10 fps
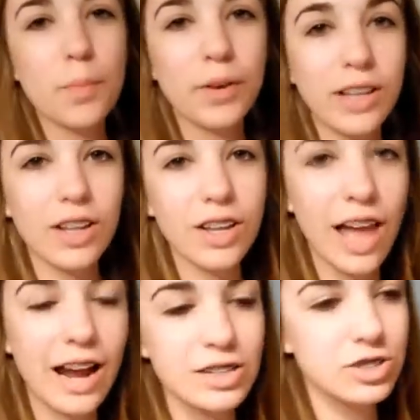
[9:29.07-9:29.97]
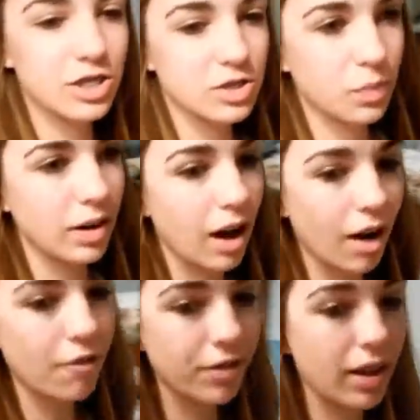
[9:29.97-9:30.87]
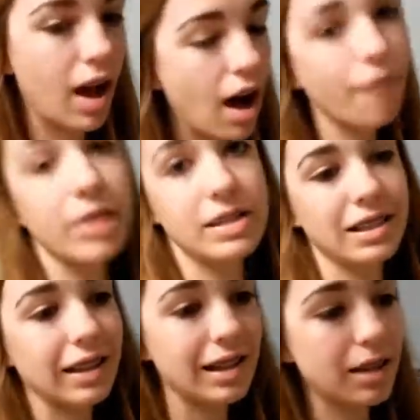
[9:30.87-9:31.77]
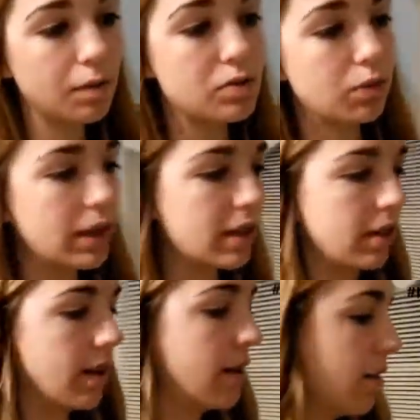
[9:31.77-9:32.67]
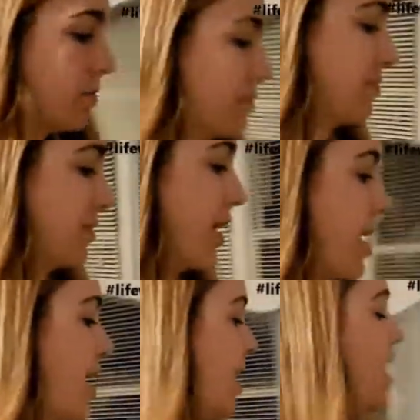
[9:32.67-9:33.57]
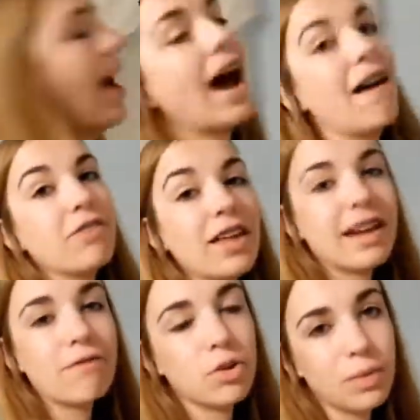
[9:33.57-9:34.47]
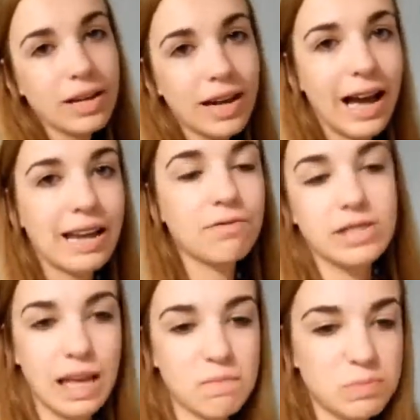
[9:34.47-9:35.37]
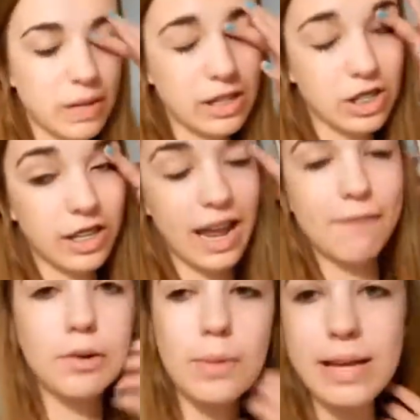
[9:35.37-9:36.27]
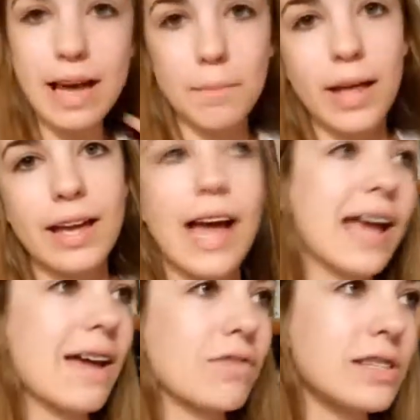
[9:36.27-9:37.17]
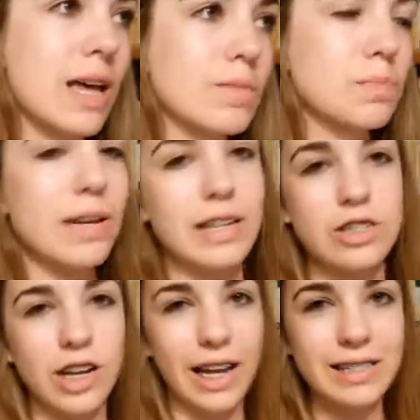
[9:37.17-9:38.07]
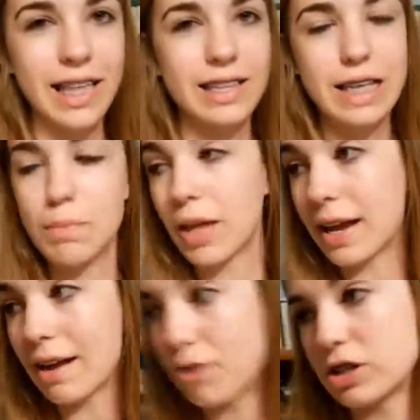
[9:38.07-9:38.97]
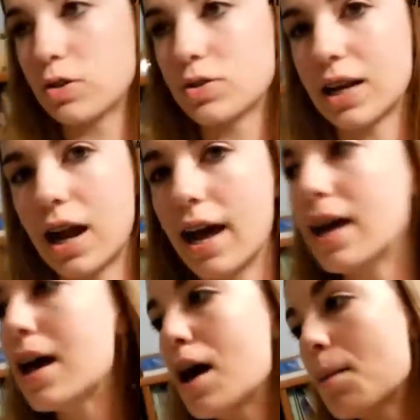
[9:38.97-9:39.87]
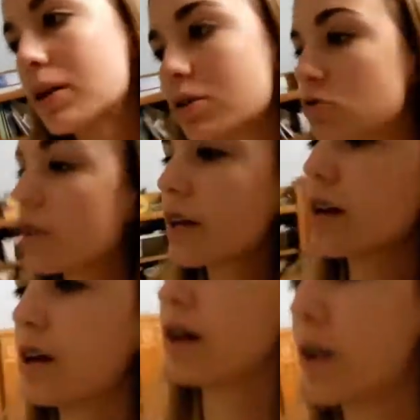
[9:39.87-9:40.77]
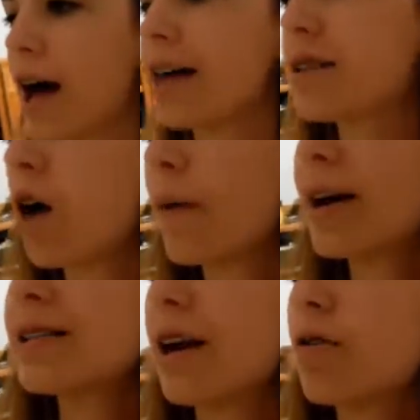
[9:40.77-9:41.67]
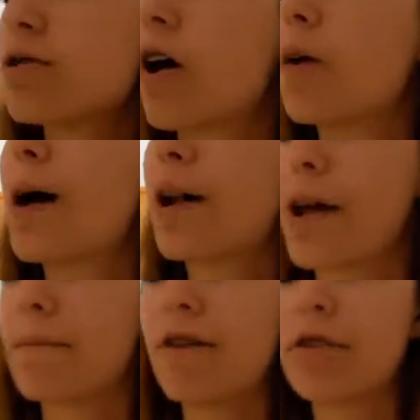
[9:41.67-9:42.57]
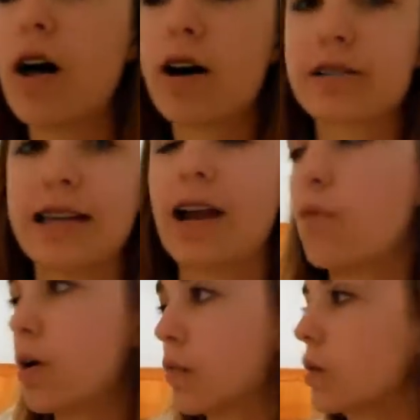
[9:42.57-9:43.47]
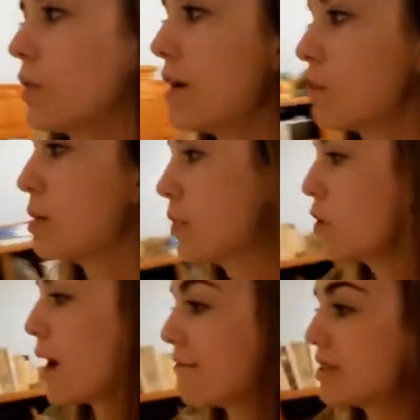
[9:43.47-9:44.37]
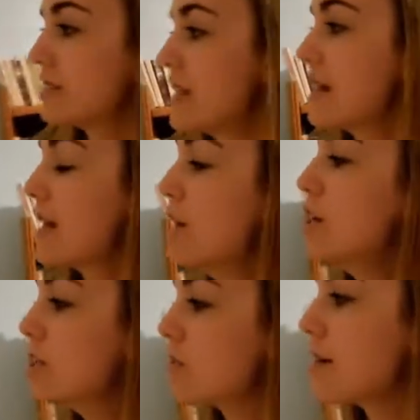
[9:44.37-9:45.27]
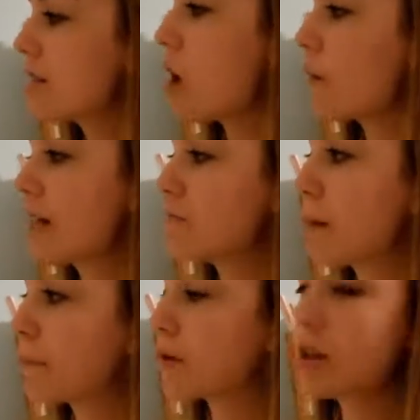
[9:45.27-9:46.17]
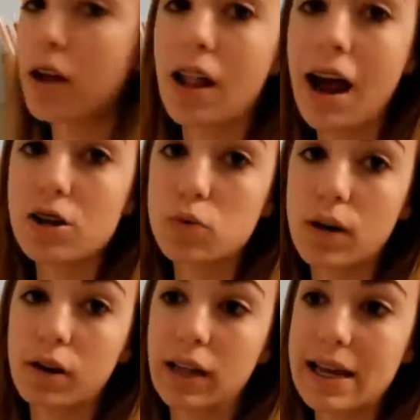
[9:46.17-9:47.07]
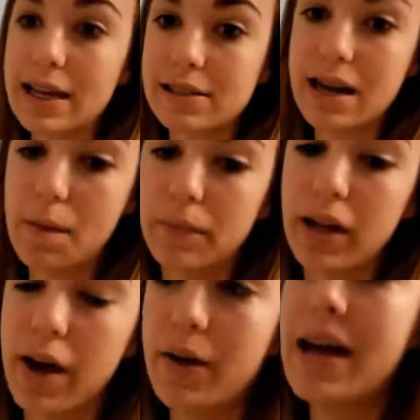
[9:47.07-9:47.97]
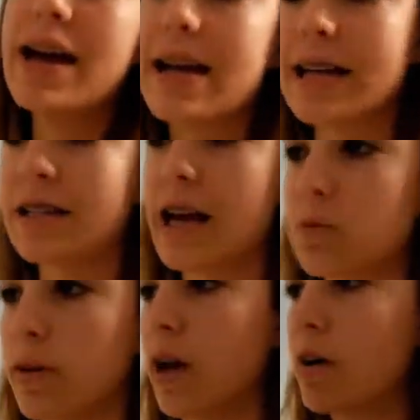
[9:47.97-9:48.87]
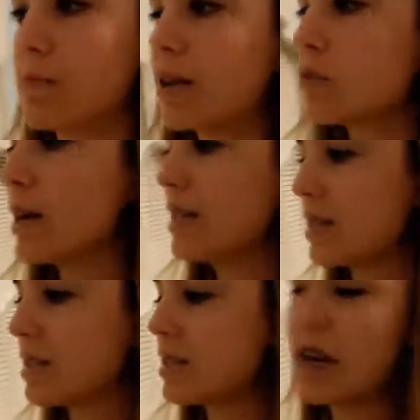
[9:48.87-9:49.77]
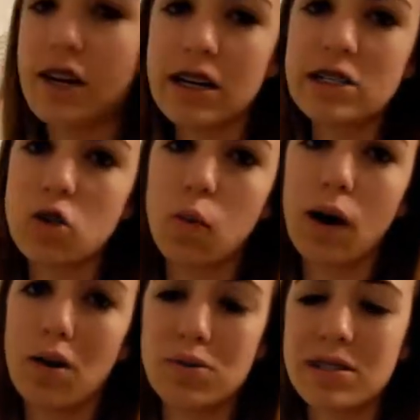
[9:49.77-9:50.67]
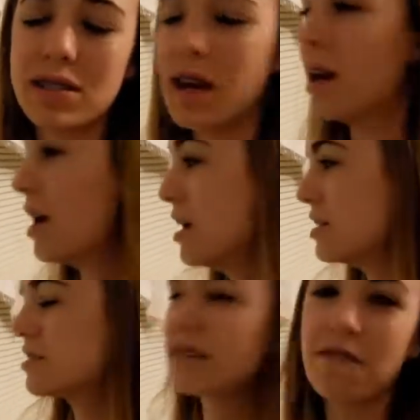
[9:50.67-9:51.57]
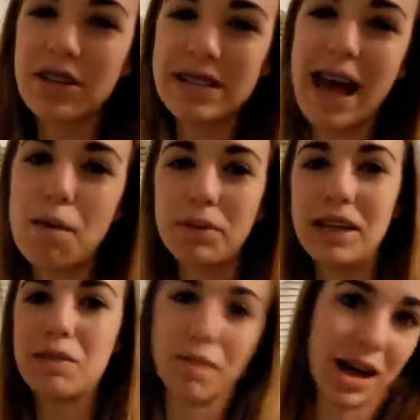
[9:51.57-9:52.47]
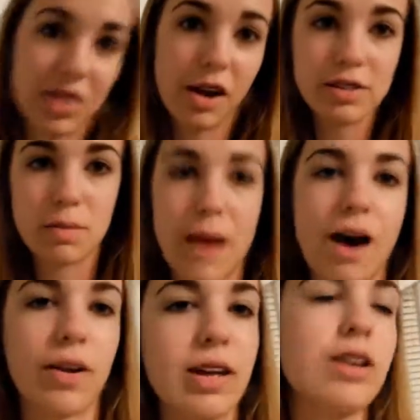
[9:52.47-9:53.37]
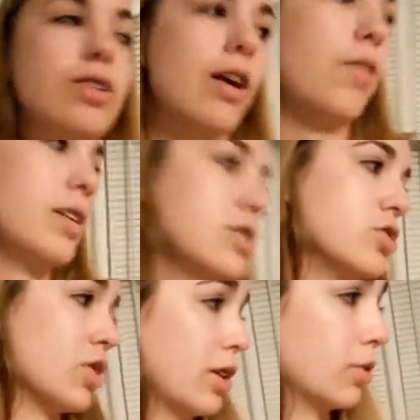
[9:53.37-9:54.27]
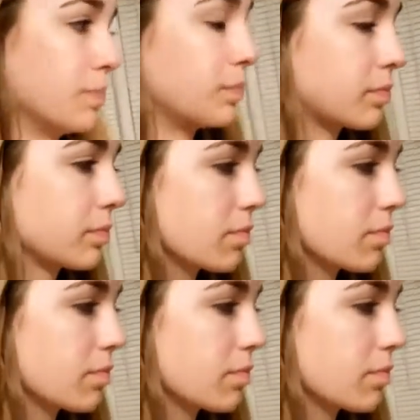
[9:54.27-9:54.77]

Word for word: So Pretty Little Liars just went off. Obviously, it was really good. I feel like every week I give the same speech, and then every week I'm like, I give the same speech. Like, I say the same thing every Tuesday night. But it was really good, as always. I don't talk about it in my vlogs. I don't want to ruin it for people who haven't seen it. So, as always, my Pretty Little Liar Twitter link is down below. In case you guys want to go read my tweets, it's theories, quotes, stuff that's happening, my thoughts about it. You know the drill.